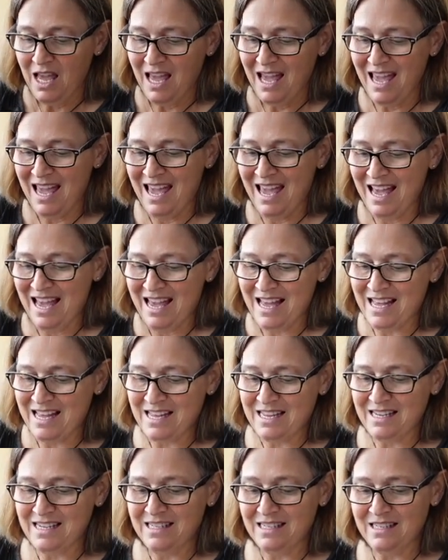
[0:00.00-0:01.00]

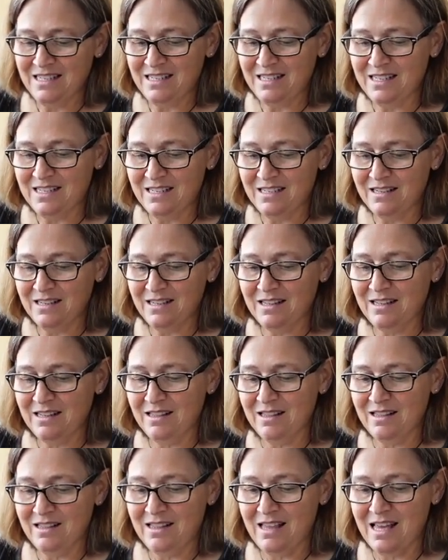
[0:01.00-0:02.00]
And
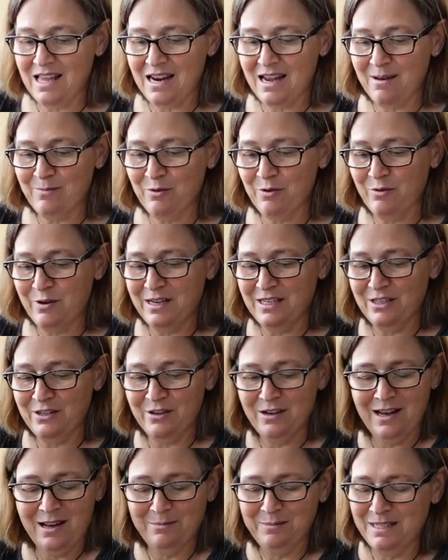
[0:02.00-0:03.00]
then I'm
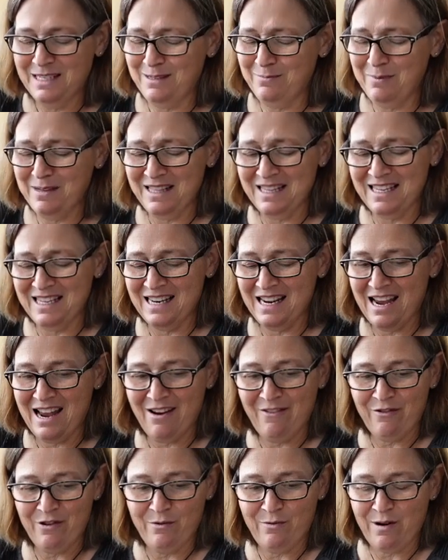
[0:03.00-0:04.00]
spilling it
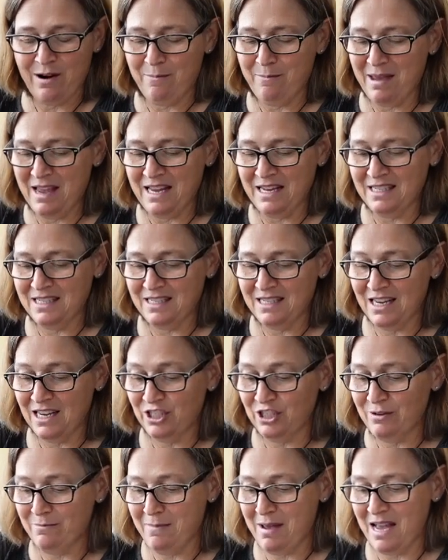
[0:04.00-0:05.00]
everywhere, making
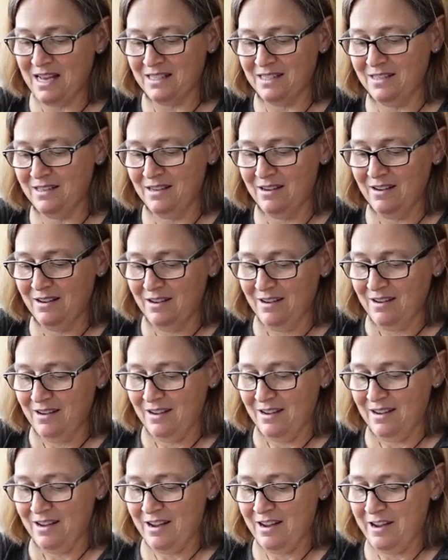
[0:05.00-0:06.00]
such a mess.
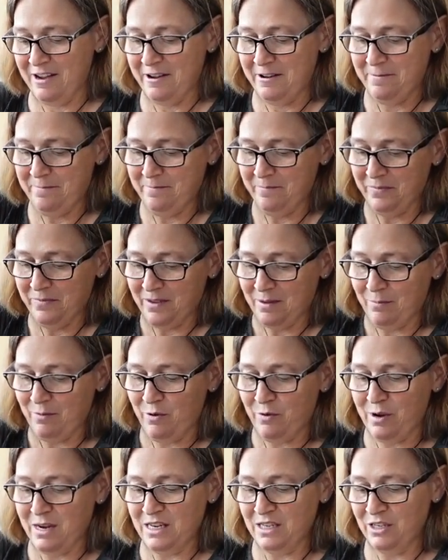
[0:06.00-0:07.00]
I'm
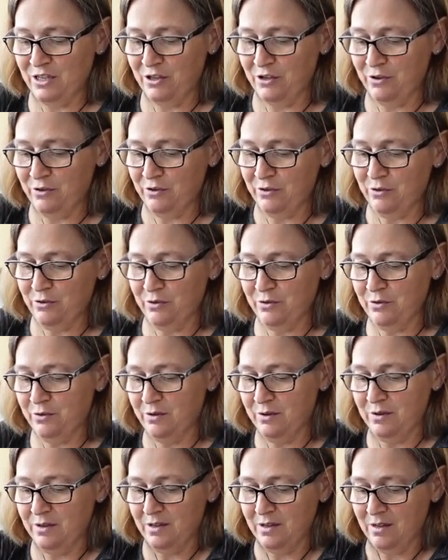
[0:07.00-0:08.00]
going
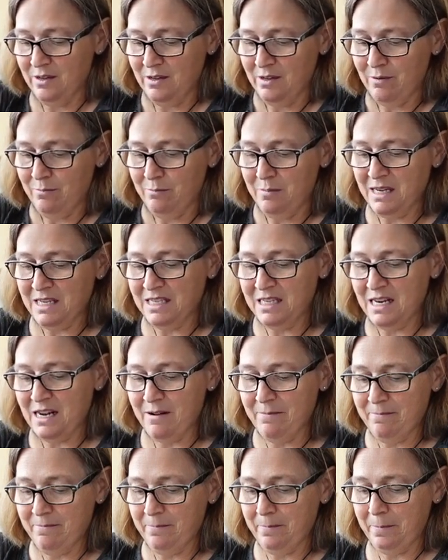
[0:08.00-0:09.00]
to mix it
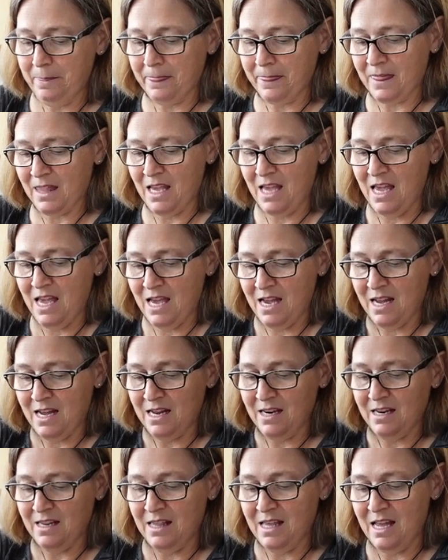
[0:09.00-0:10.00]
up,
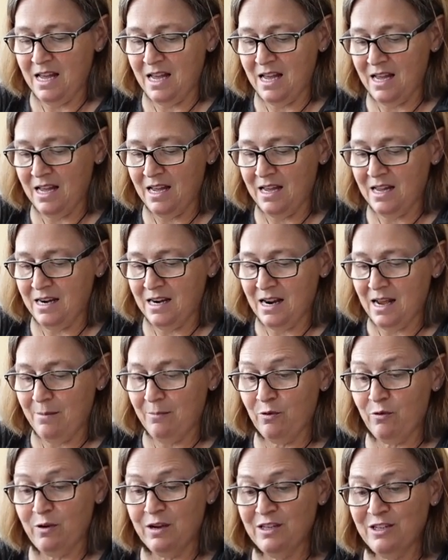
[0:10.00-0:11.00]
and then I'm
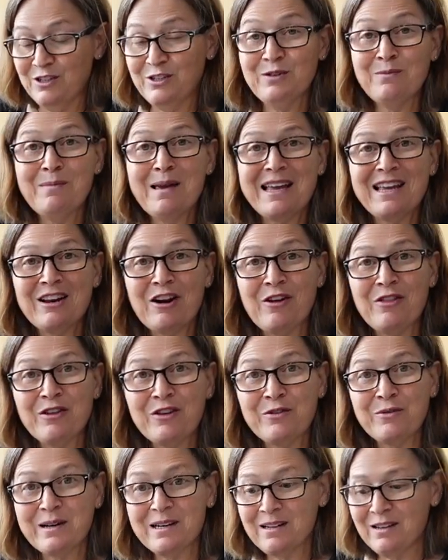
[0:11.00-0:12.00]
going to make it on the
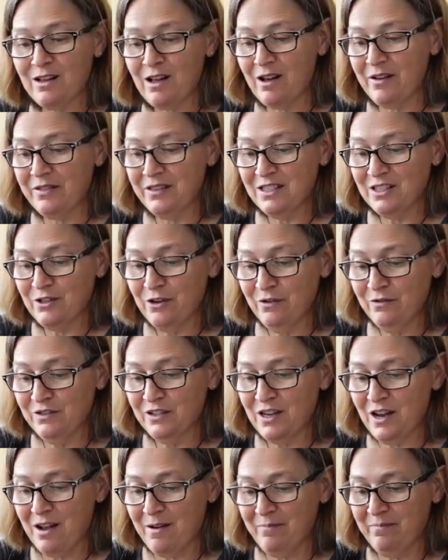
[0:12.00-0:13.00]
griddle on the
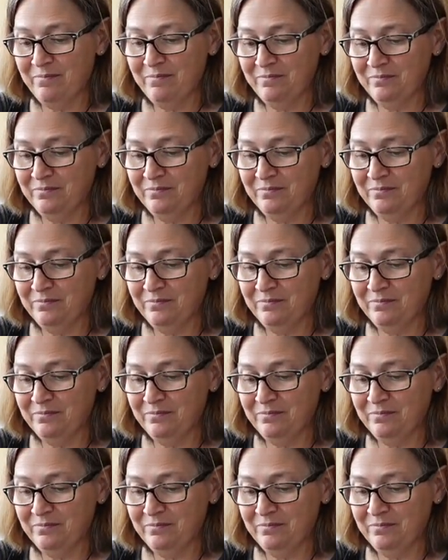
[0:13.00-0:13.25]
stovetop.